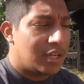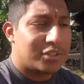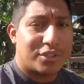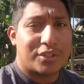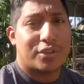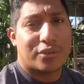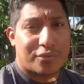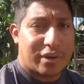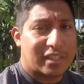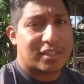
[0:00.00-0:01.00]
So you can go to
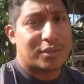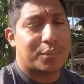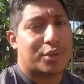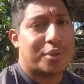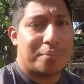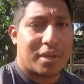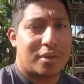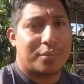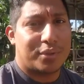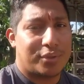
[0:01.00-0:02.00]
Frank's in the morning, pick
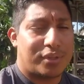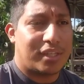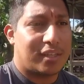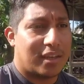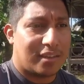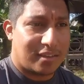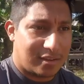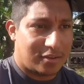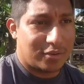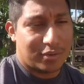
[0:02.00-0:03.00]
up what you need, and
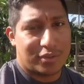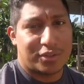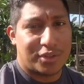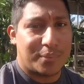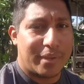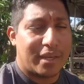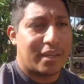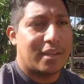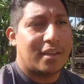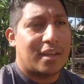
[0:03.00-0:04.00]
then go to the tournament.
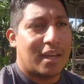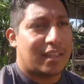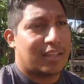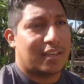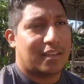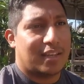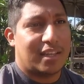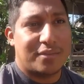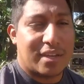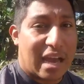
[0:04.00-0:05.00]
And then
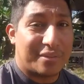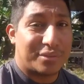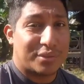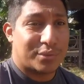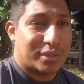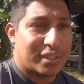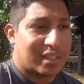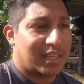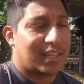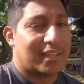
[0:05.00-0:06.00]
even afterwards,
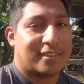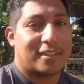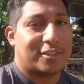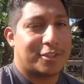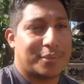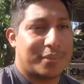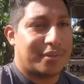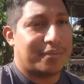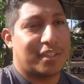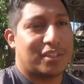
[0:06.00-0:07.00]
like let's say the
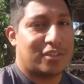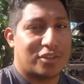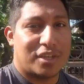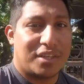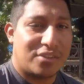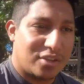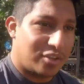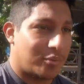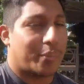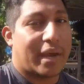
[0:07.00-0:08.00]
tournament finishes early, you can
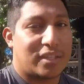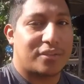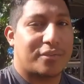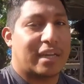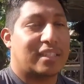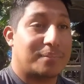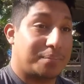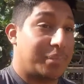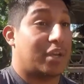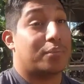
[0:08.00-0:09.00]
go back to Frank's and
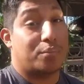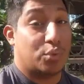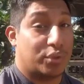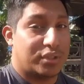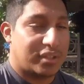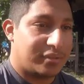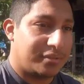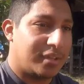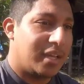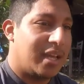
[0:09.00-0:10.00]
pick up more stuff.
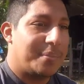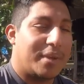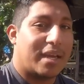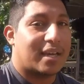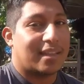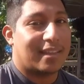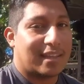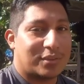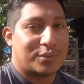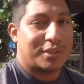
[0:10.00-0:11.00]
But yeah,
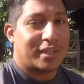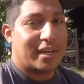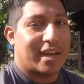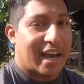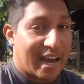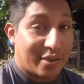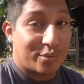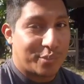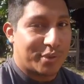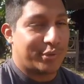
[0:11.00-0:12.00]
that's what I
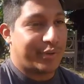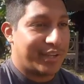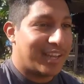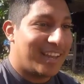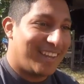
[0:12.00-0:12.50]
will be doing